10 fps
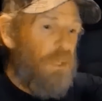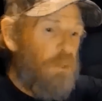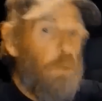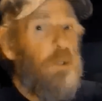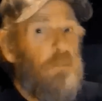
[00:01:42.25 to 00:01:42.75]

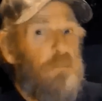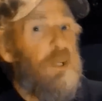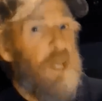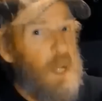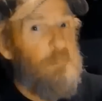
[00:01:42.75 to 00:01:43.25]
2
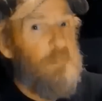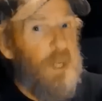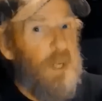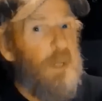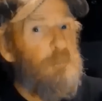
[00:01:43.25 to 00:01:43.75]
different
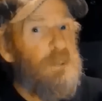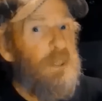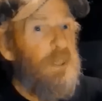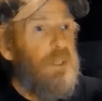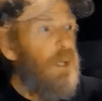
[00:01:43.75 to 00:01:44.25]
laptops,
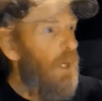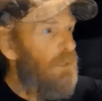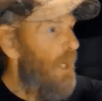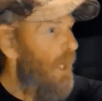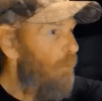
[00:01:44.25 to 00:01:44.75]
a
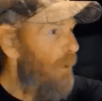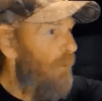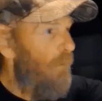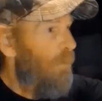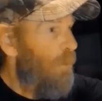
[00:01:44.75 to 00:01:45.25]

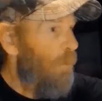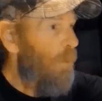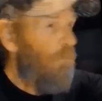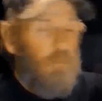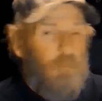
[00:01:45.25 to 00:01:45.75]
tablet, 2
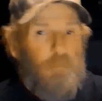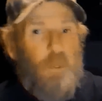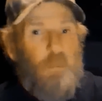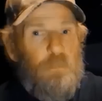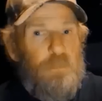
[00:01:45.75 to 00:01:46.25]
different
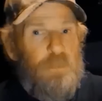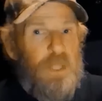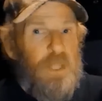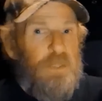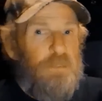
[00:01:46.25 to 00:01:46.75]
phones.
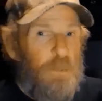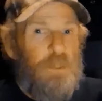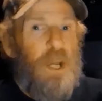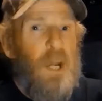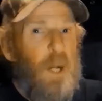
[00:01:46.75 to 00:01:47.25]
So
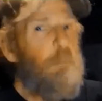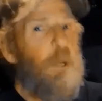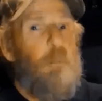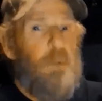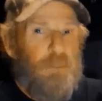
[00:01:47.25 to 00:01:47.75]
yeah, I'm
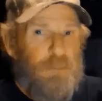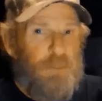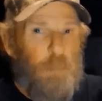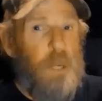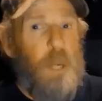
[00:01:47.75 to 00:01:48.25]
always
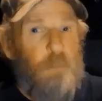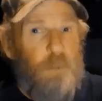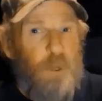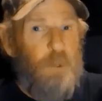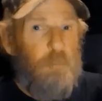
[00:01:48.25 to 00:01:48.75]
a power
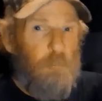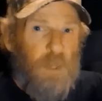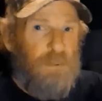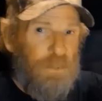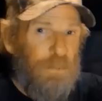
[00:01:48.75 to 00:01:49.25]
hog
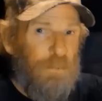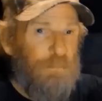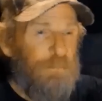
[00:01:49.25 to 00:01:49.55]
myself.